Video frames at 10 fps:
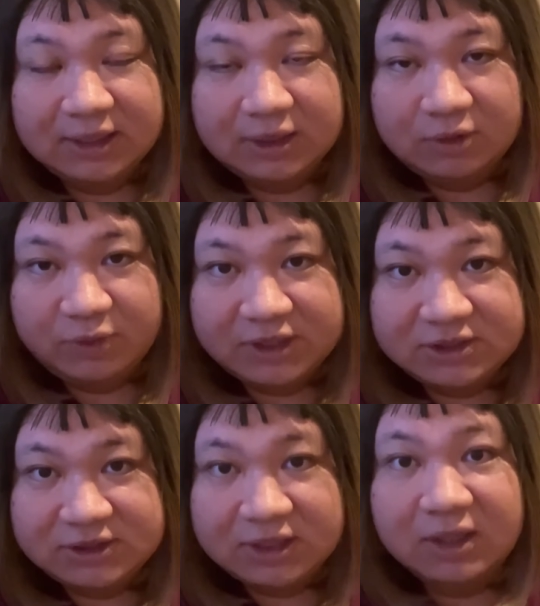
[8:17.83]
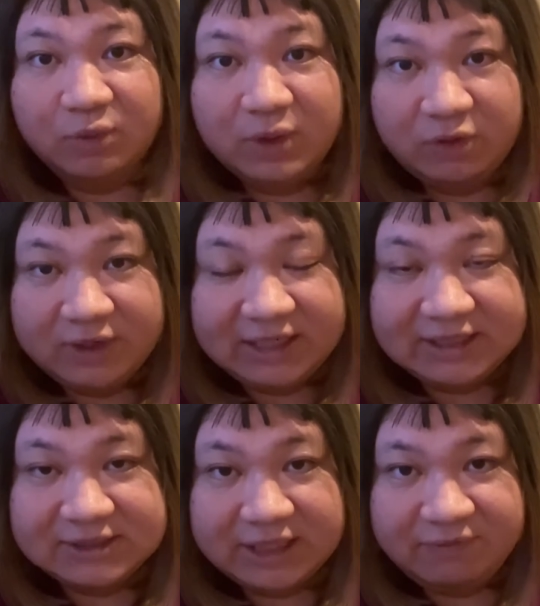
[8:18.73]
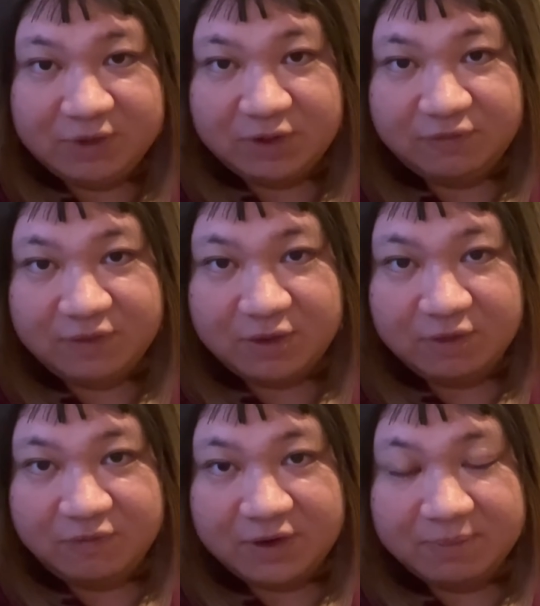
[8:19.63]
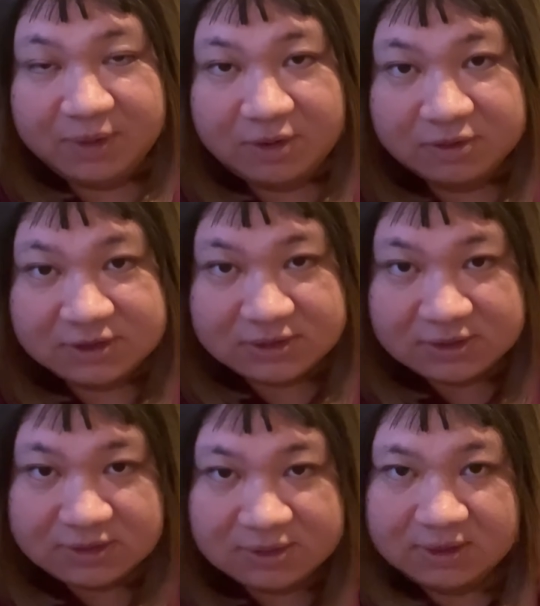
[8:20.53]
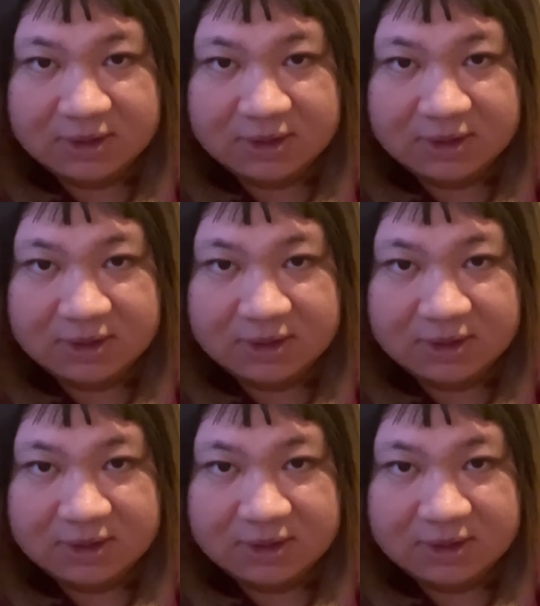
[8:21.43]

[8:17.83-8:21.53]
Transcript: which will really save your phone from those